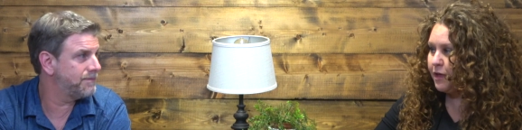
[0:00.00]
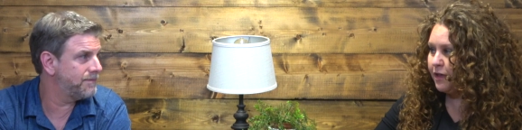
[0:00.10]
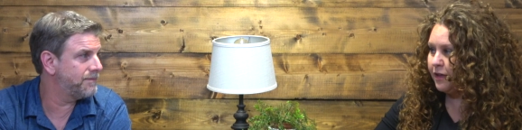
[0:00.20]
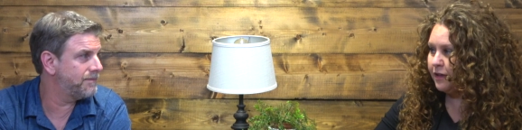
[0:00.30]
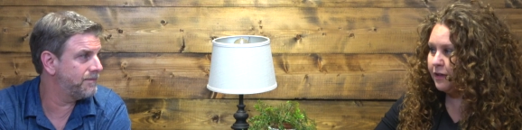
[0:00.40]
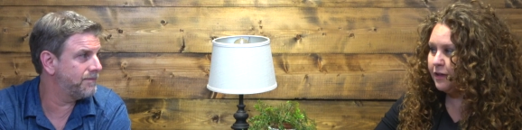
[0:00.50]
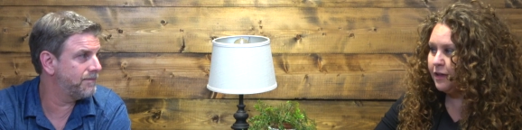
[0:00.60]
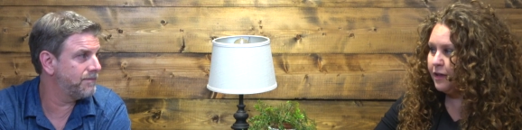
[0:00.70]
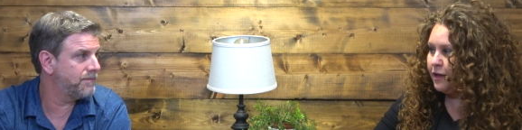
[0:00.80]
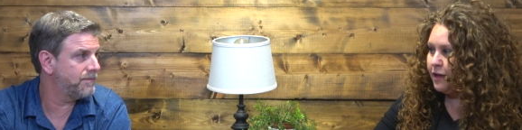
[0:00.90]
Speaker 1: being
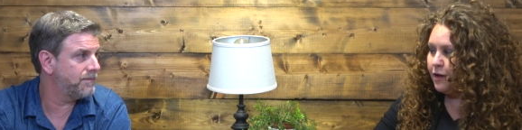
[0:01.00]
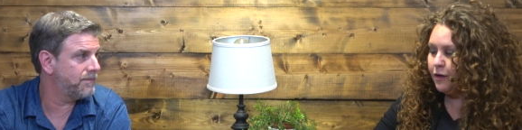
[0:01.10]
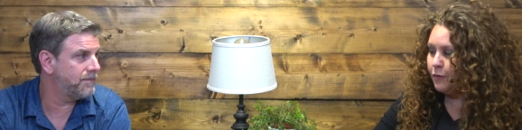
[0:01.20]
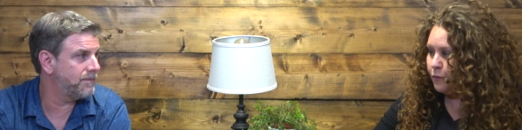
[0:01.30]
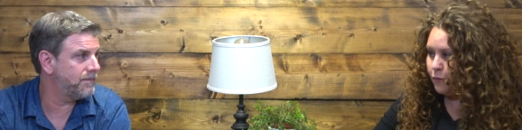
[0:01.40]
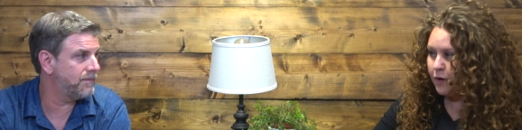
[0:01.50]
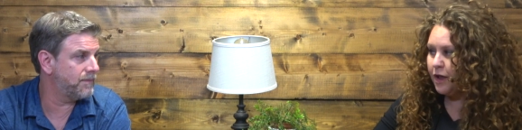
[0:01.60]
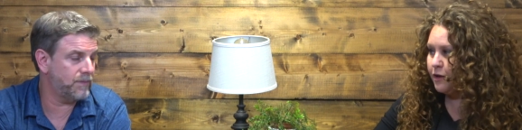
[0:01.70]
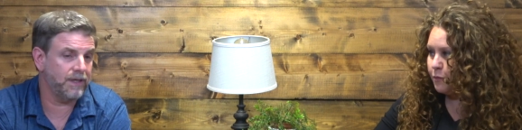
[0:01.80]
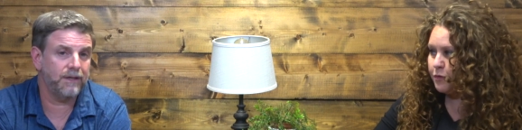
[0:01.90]

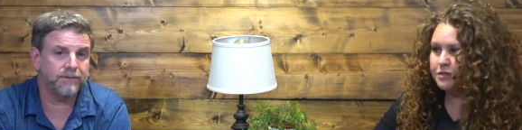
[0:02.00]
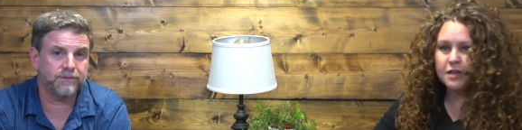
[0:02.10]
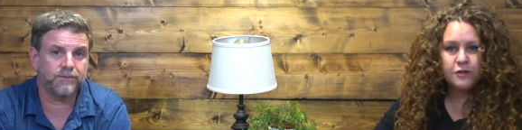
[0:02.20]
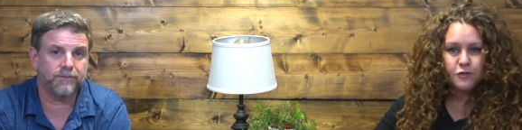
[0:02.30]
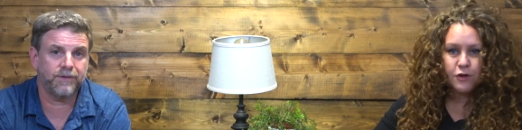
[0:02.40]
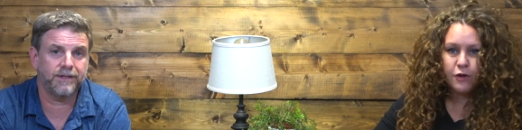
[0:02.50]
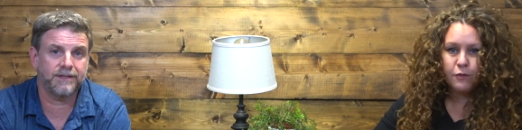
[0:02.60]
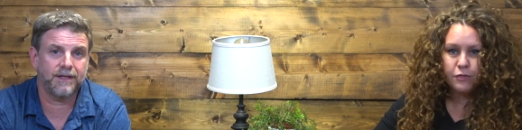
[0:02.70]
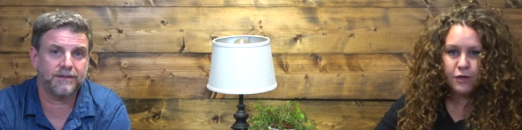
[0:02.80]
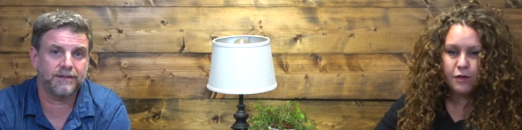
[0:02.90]
100% yeah, true.
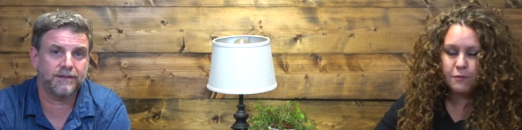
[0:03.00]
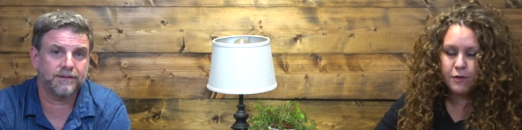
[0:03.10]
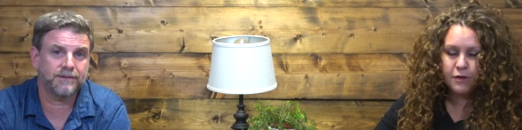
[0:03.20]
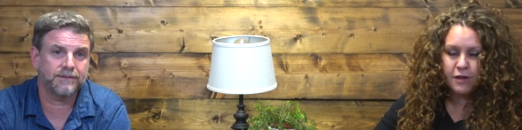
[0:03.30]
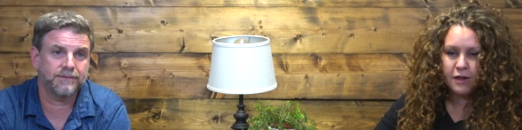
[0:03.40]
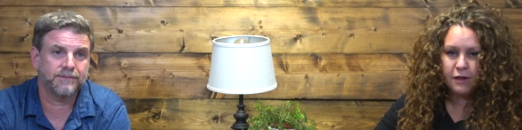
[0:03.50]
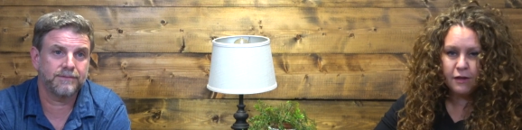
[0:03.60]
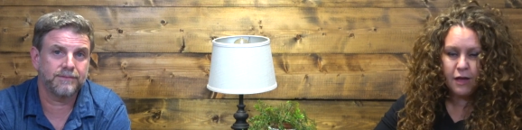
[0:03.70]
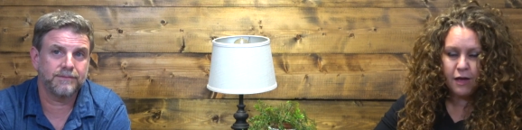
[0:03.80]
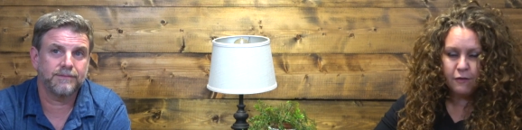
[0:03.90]
Fantastic. The
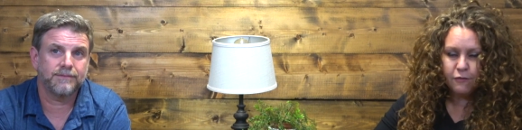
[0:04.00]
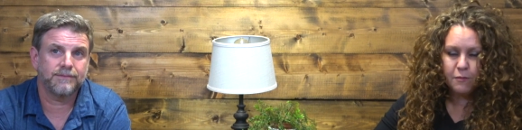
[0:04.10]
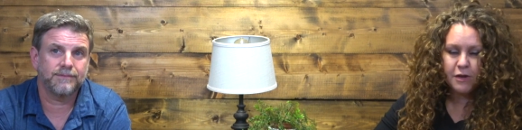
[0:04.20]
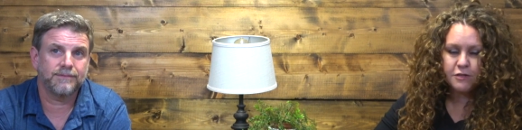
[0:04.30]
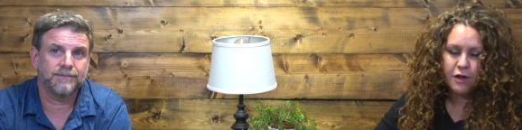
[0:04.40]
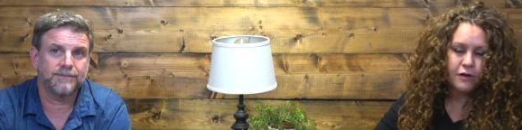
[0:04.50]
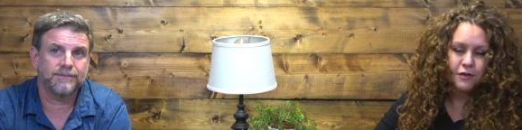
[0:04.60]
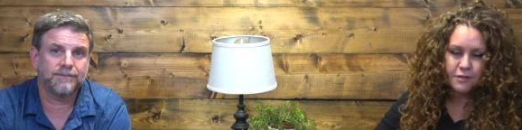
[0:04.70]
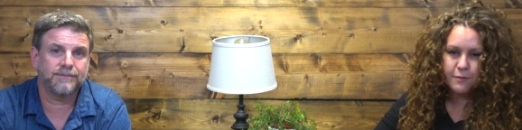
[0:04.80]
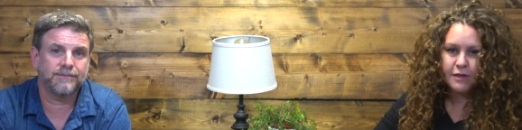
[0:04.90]
community uh, for my daughter
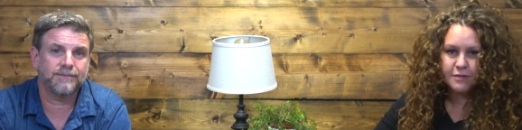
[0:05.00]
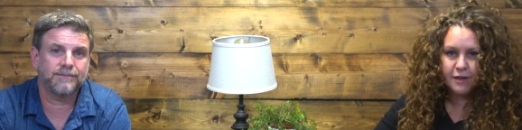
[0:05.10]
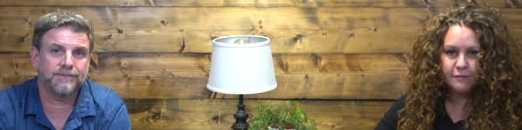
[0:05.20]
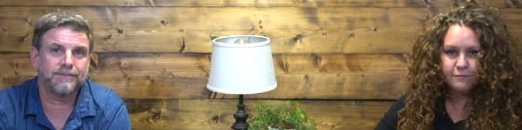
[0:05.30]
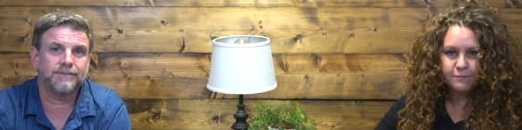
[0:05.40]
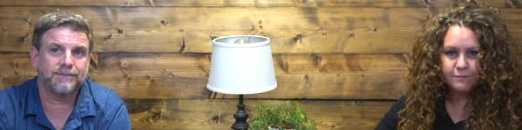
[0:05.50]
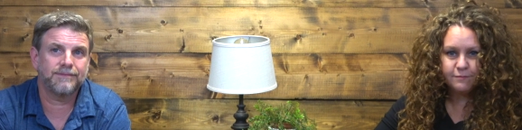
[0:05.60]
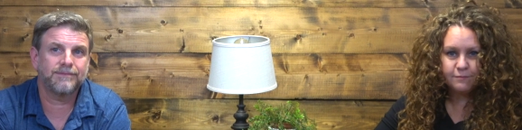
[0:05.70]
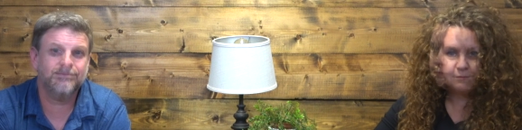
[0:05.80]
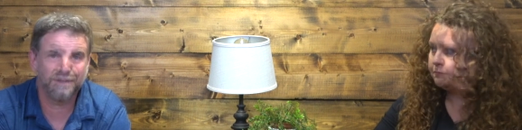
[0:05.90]
is amazing.
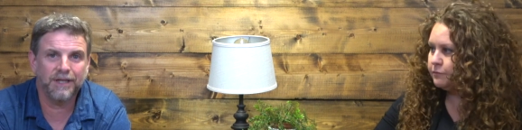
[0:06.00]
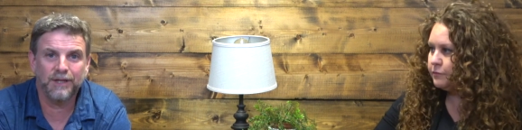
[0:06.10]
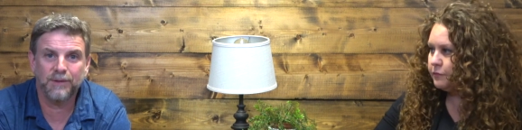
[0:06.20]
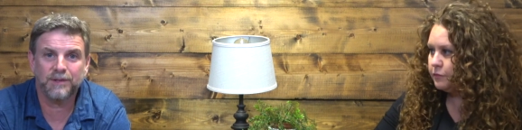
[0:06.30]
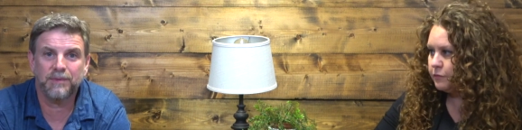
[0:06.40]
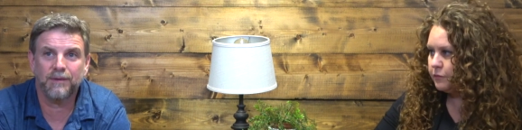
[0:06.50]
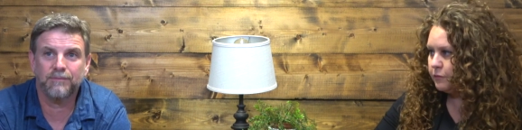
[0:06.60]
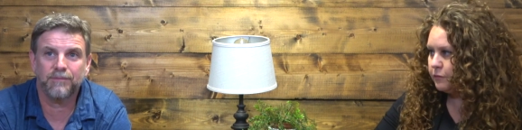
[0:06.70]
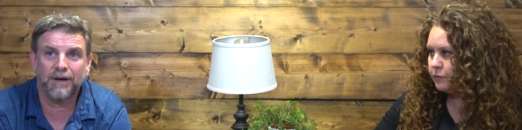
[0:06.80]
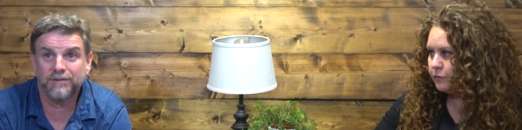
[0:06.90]
Speaker 2: Liddy went to
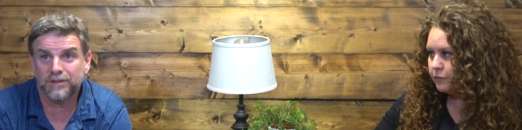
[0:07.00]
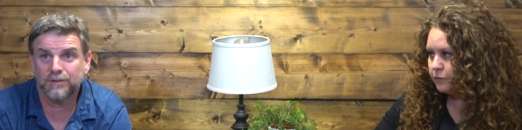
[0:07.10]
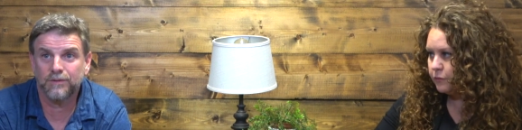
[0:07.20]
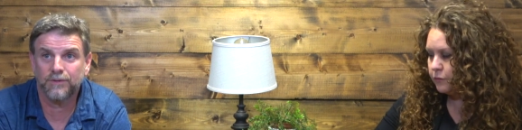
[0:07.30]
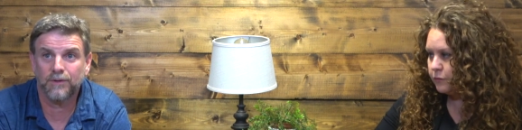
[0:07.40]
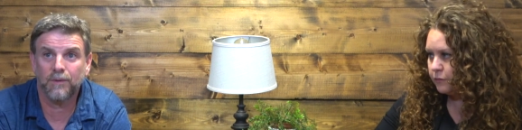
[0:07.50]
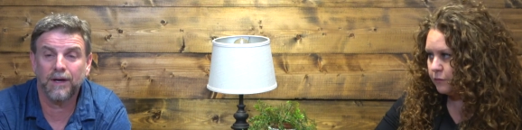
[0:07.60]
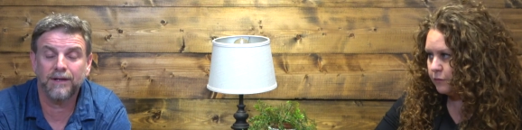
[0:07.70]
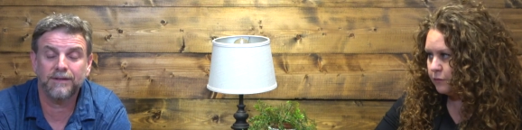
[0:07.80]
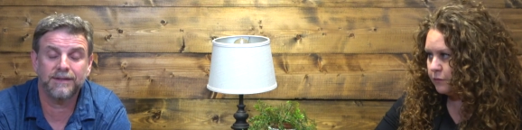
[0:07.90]
private school for a
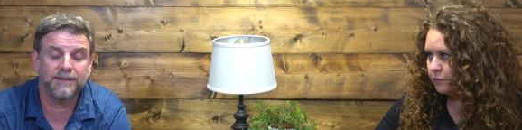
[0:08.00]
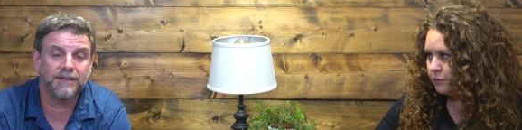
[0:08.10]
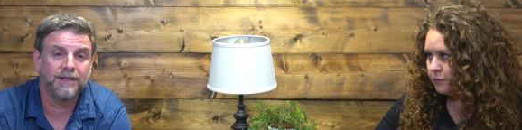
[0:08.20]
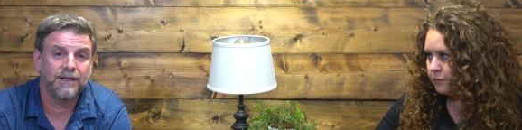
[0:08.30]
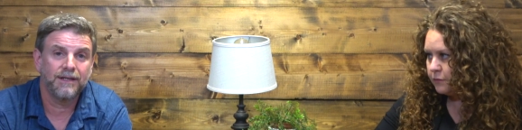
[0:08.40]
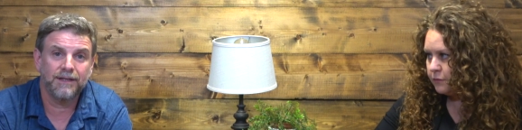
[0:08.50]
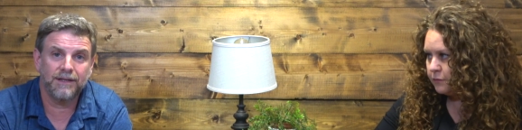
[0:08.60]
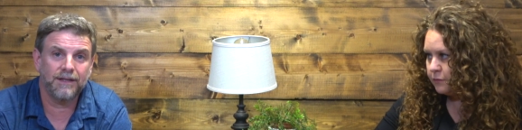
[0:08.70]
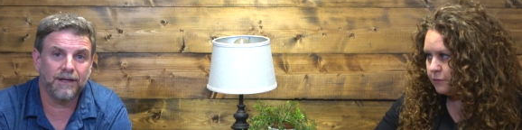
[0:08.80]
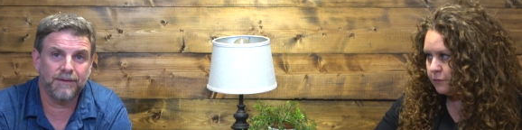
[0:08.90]
while, and
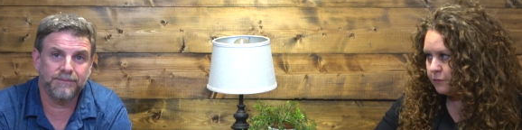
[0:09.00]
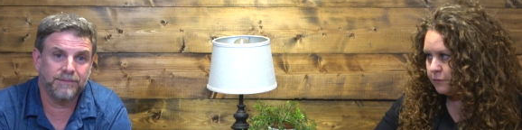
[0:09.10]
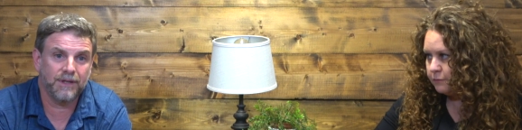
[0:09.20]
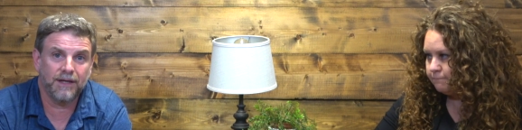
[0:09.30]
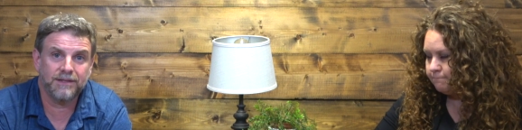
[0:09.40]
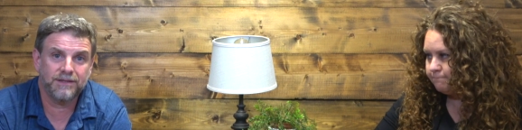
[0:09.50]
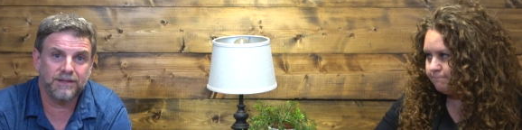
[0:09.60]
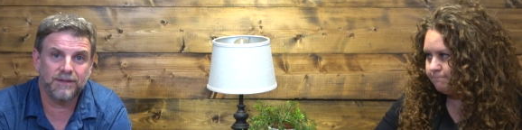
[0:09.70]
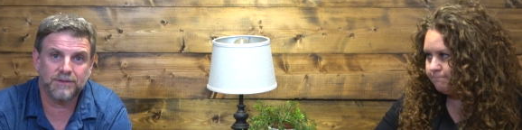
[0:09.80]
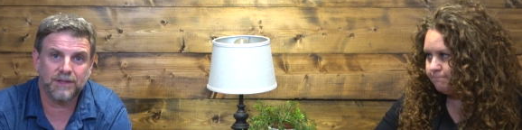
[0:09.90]
uh, honestly,
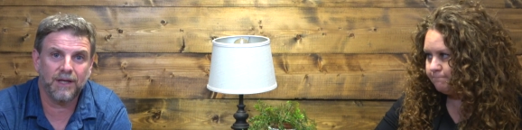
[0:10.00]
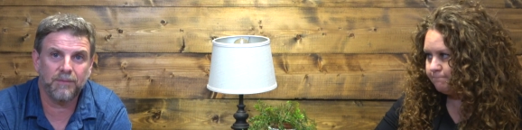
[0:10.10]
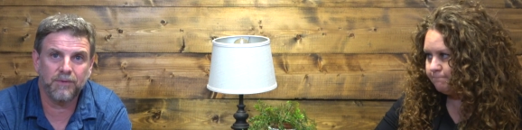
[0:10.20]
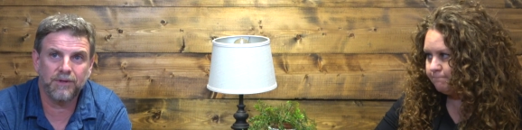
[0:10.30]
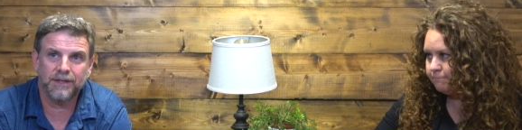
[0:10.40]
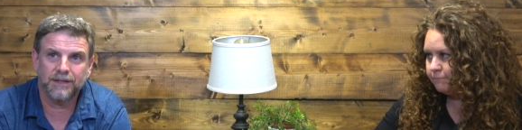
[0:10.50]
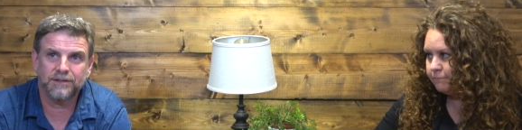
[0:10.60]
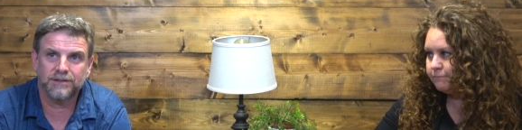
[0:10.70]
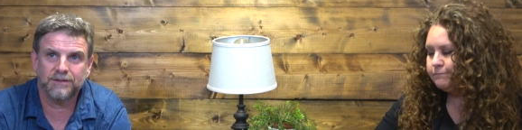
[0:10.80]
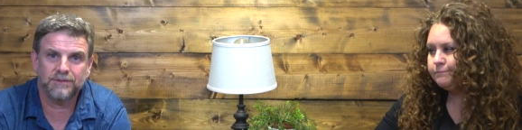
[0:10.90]
there was a lot of bullying.
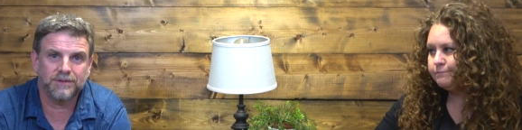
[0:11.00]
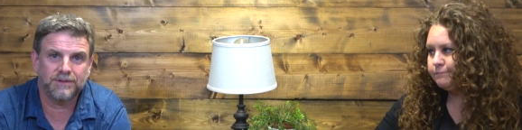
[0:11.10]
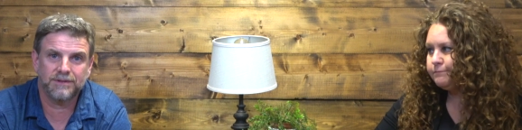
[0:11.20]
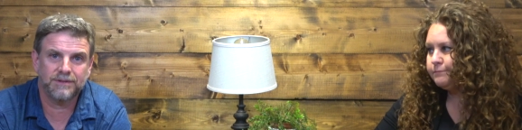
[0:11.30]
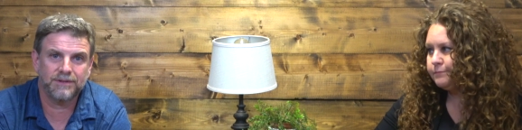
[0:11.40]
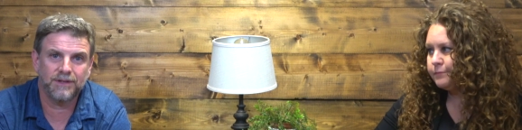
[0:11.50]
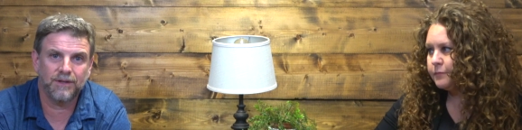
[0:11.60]
She was, you